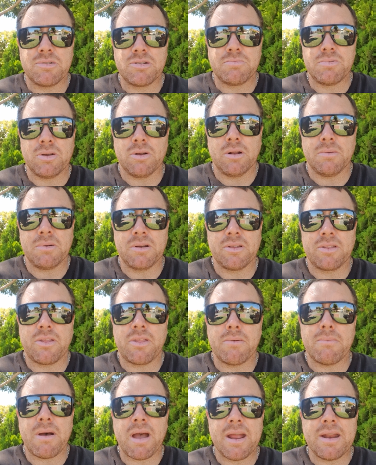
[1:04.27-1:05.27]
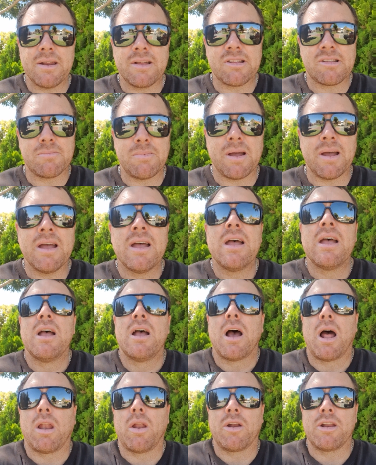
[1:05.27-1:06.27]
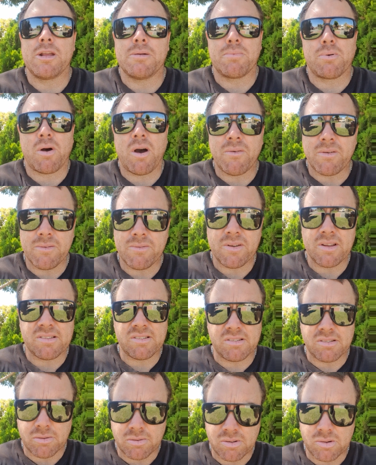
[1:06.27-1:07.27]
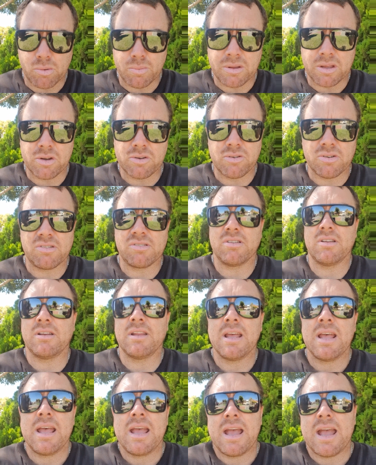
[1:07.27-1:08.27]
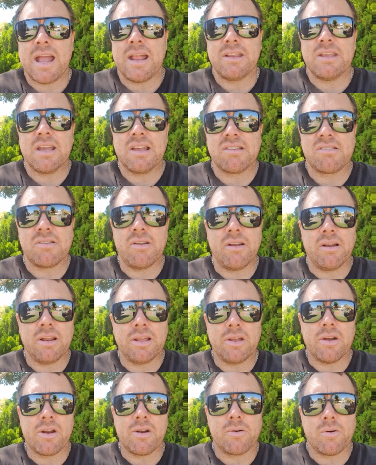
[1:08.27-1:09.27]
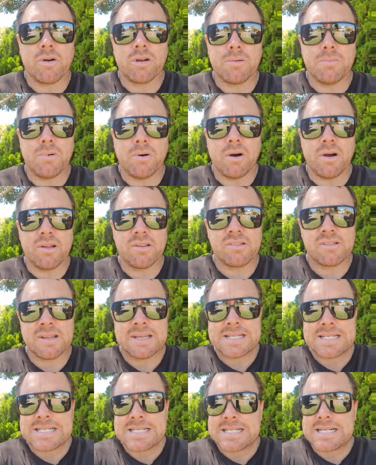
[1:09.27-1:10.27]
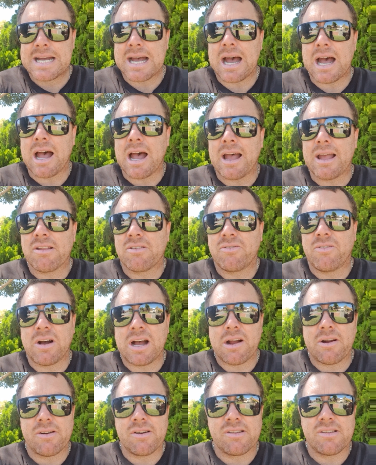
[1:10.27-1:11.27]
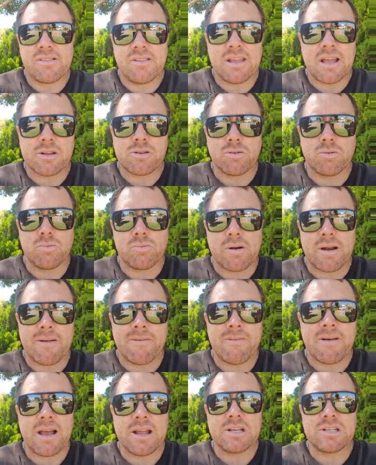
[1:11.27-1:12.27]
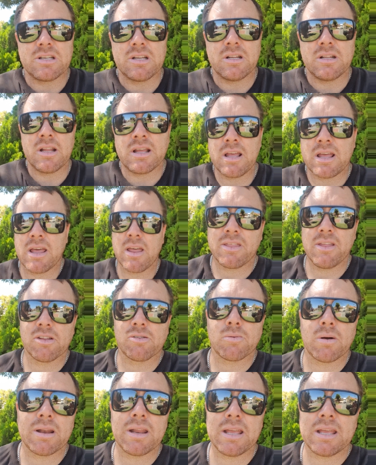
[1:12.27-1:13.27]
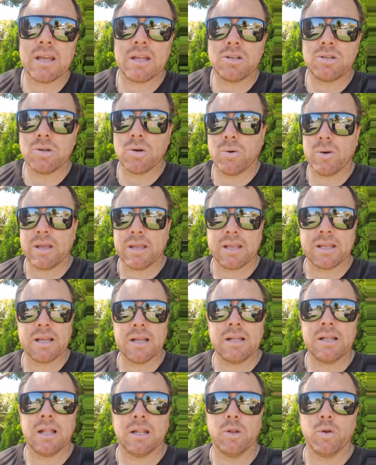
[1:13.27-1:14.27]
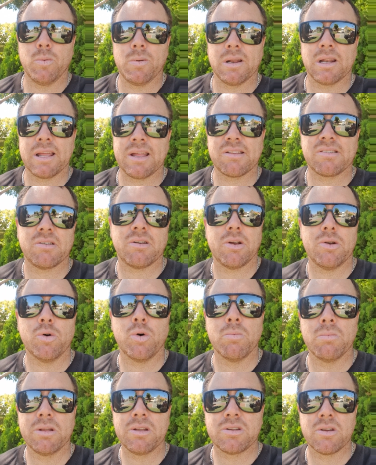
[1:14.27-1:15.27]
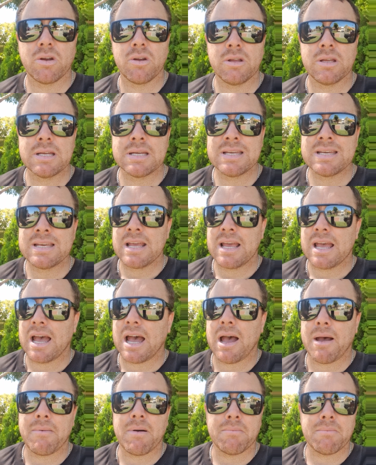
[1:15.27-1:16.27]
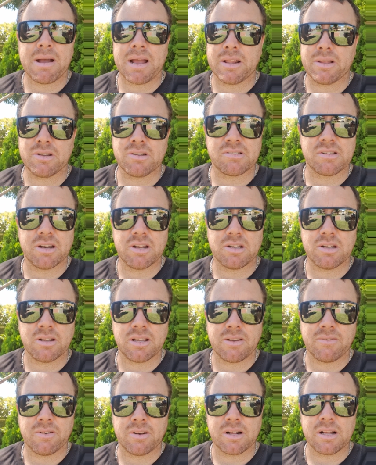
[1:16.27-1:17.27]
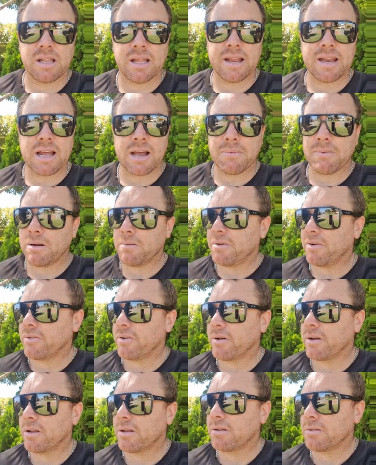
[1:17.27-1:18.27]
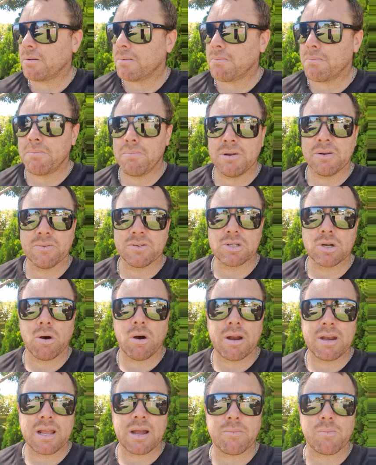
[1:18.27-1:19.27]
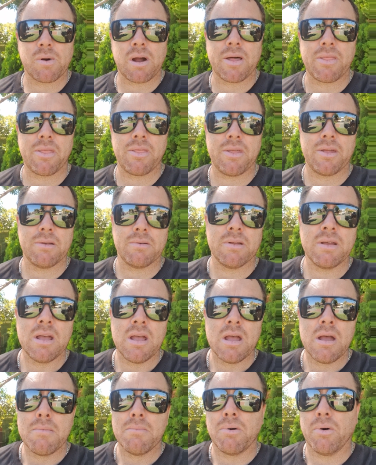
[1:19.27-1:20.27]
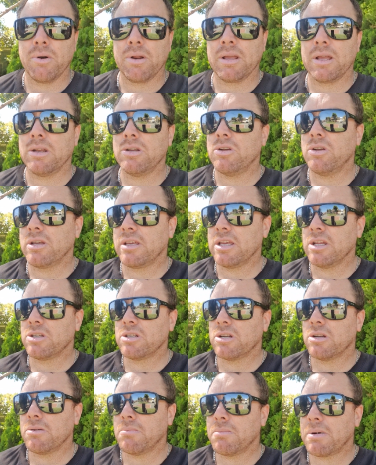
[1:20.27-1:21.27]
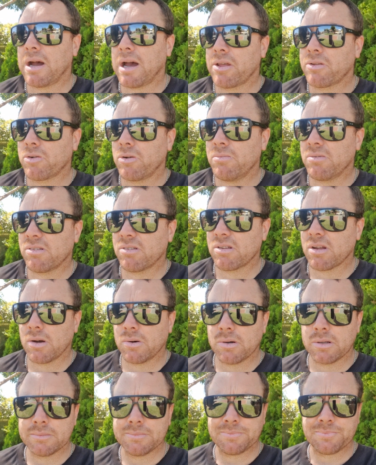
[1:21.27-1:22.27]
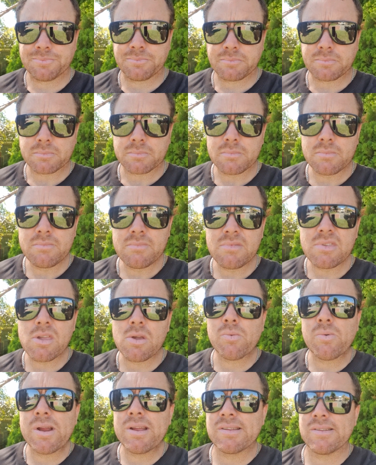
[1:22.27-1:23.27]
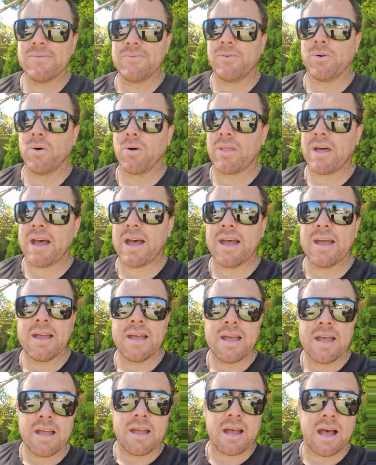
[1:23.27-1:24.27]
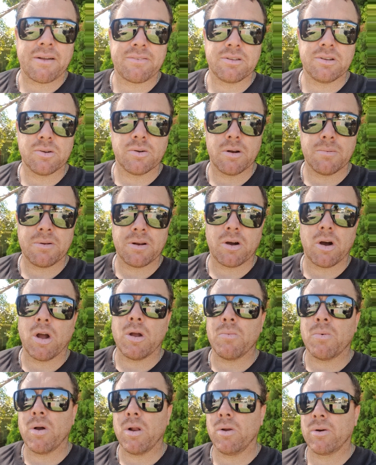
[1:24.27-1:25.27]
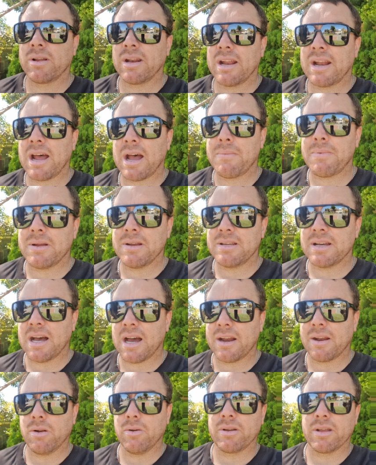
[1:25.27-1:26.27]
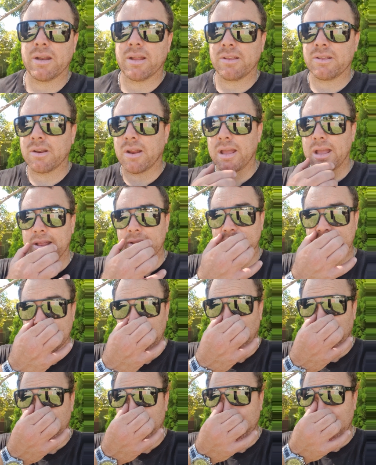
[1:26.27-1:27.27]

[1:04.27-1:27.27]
purely because of the maintenance. But a lot of your private investors will still be interested, and certainly owner occupiers. As far as the actual renovation, this one here doing a little bit less than I normally do. I'm mainly just going to give it a clean up and a bit of a tidy up, rather than putting in new kitchen and bathrooms and so on. Reason for that, after doing a bit of homework, looking at RP data, looking at end sales